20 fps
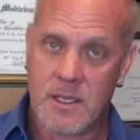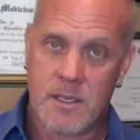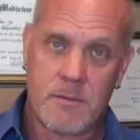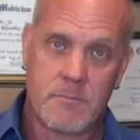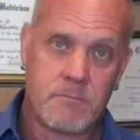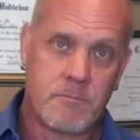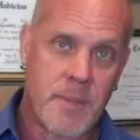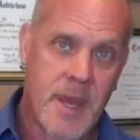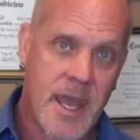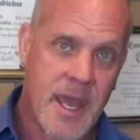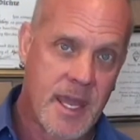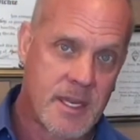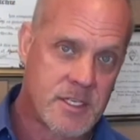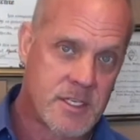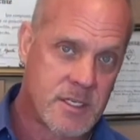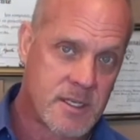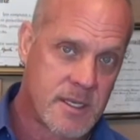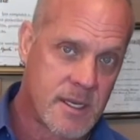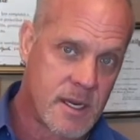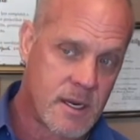
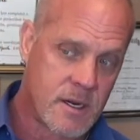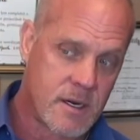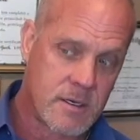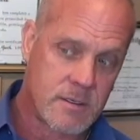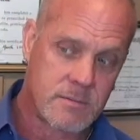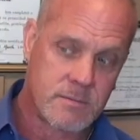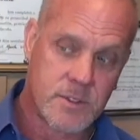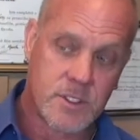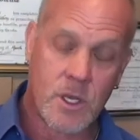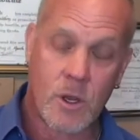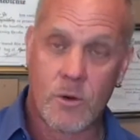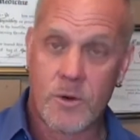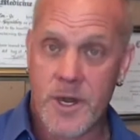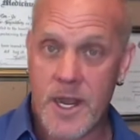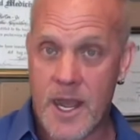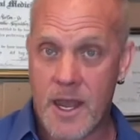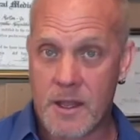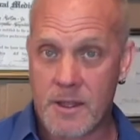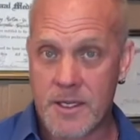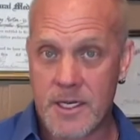Match their
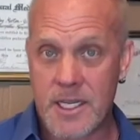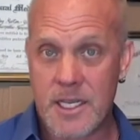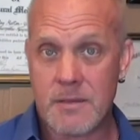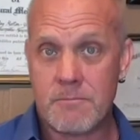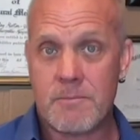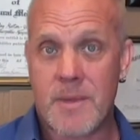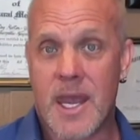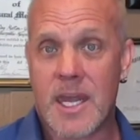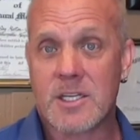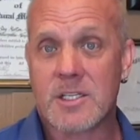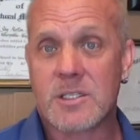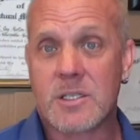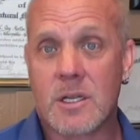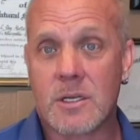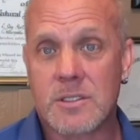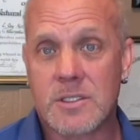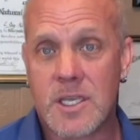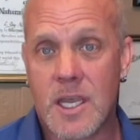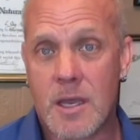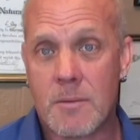tonality, match their
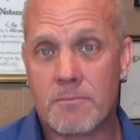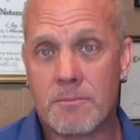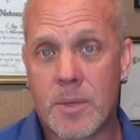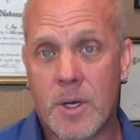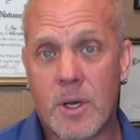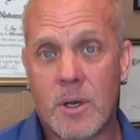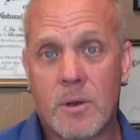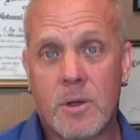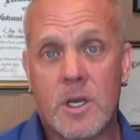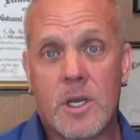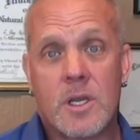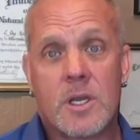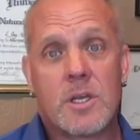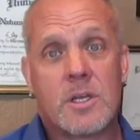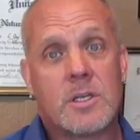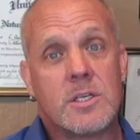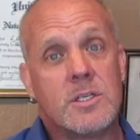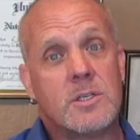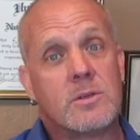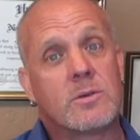tempo.
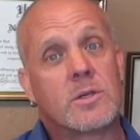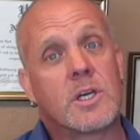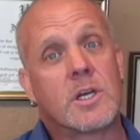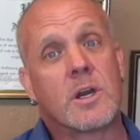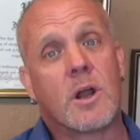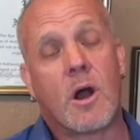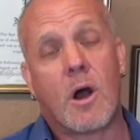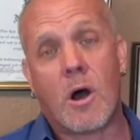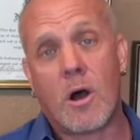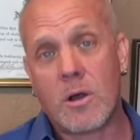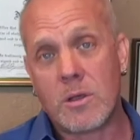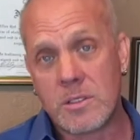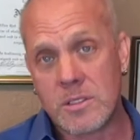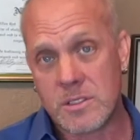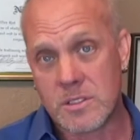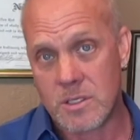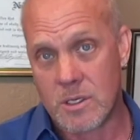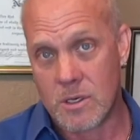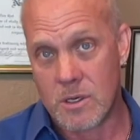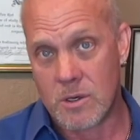You can
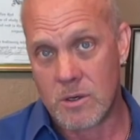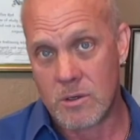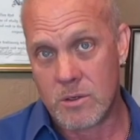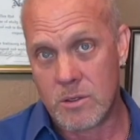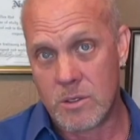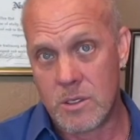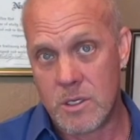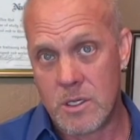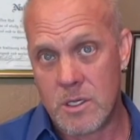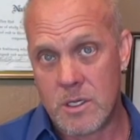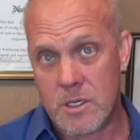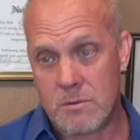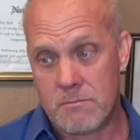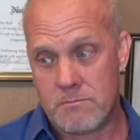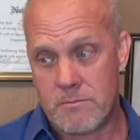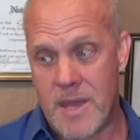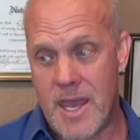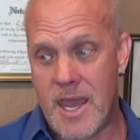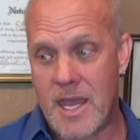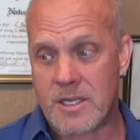also
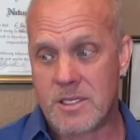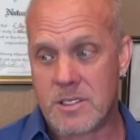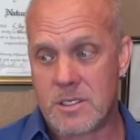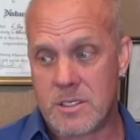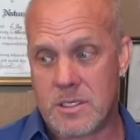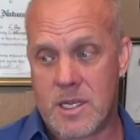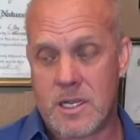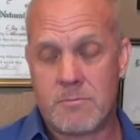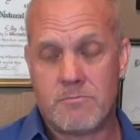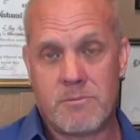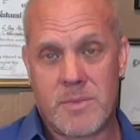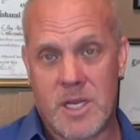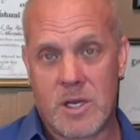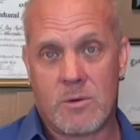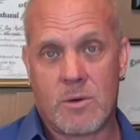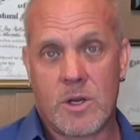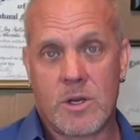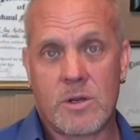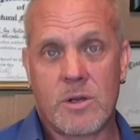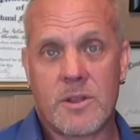match and
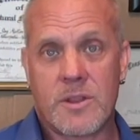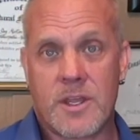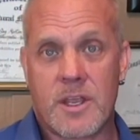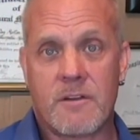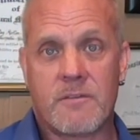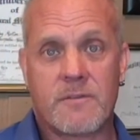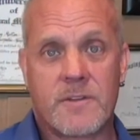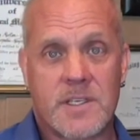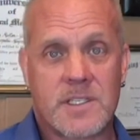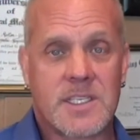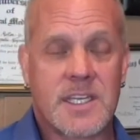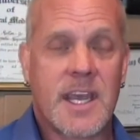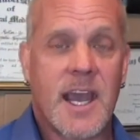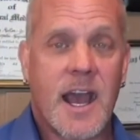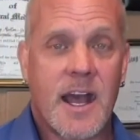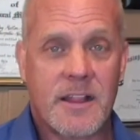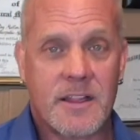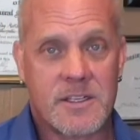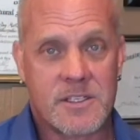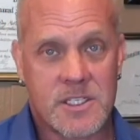mirror their
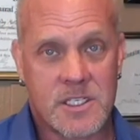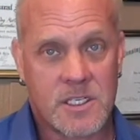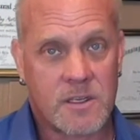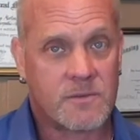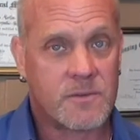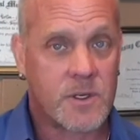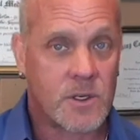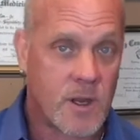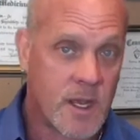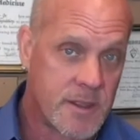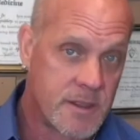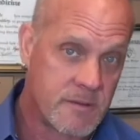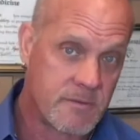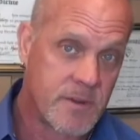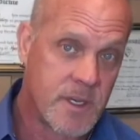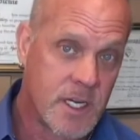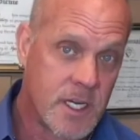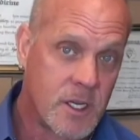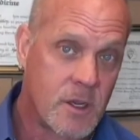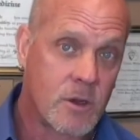physiology if you're on the
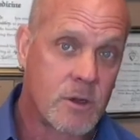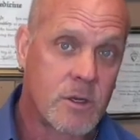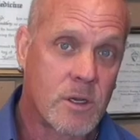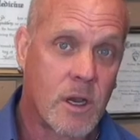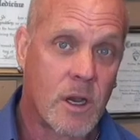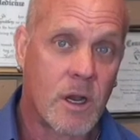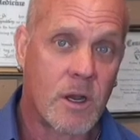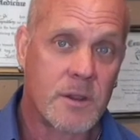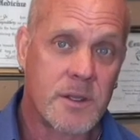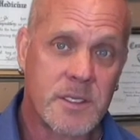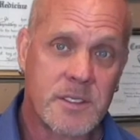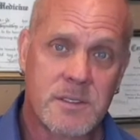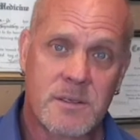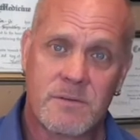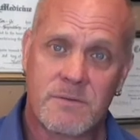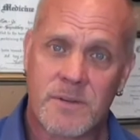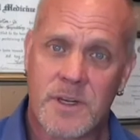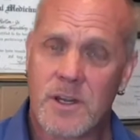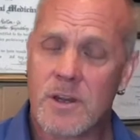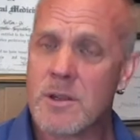video call. These are
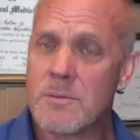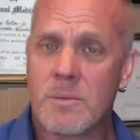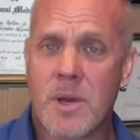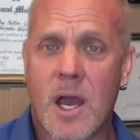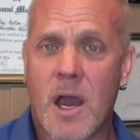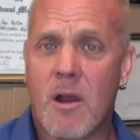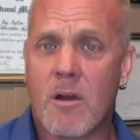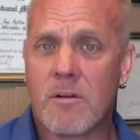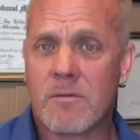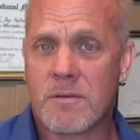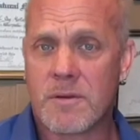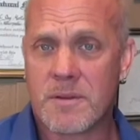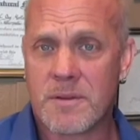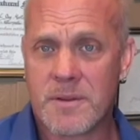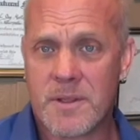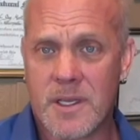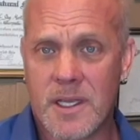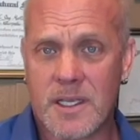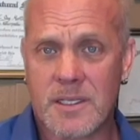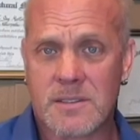very powerful
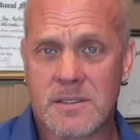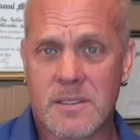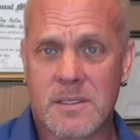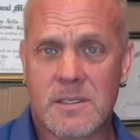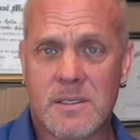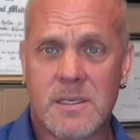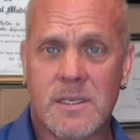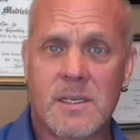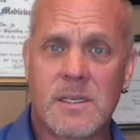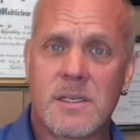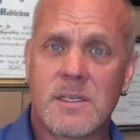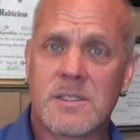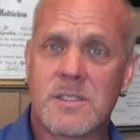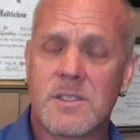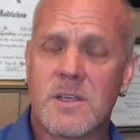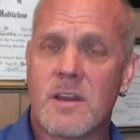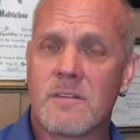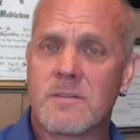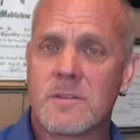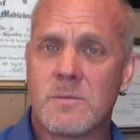things. The thing is, you
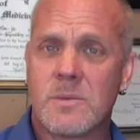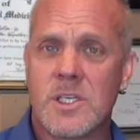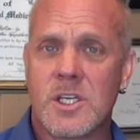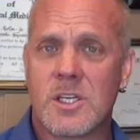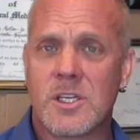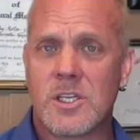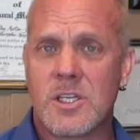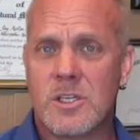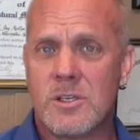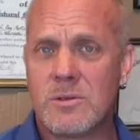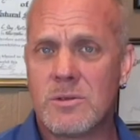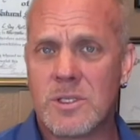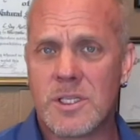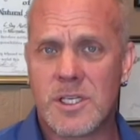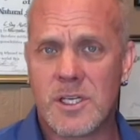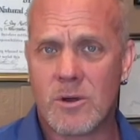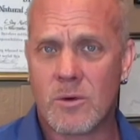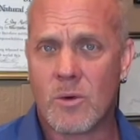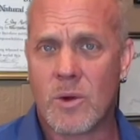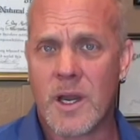have to be acutely
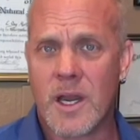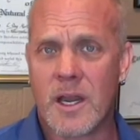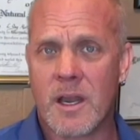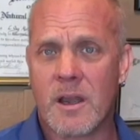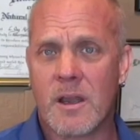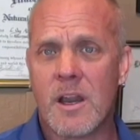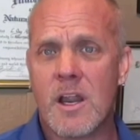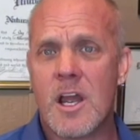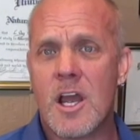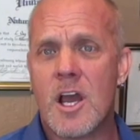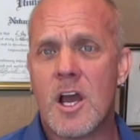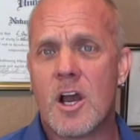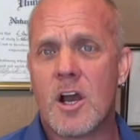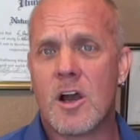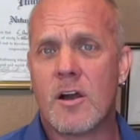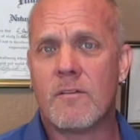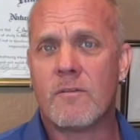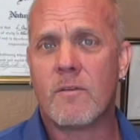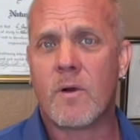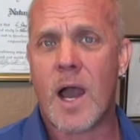aware
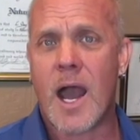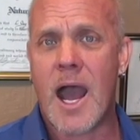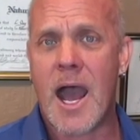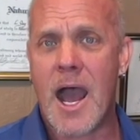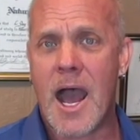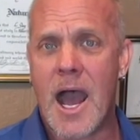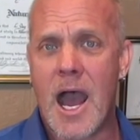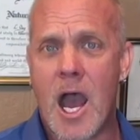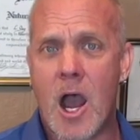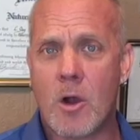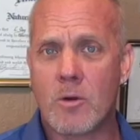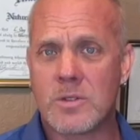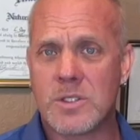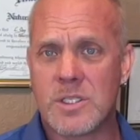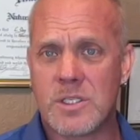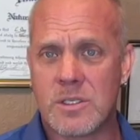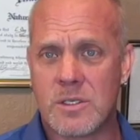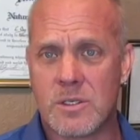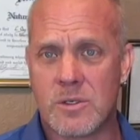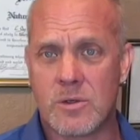of how
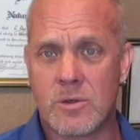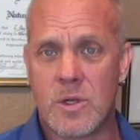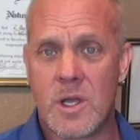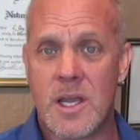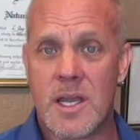to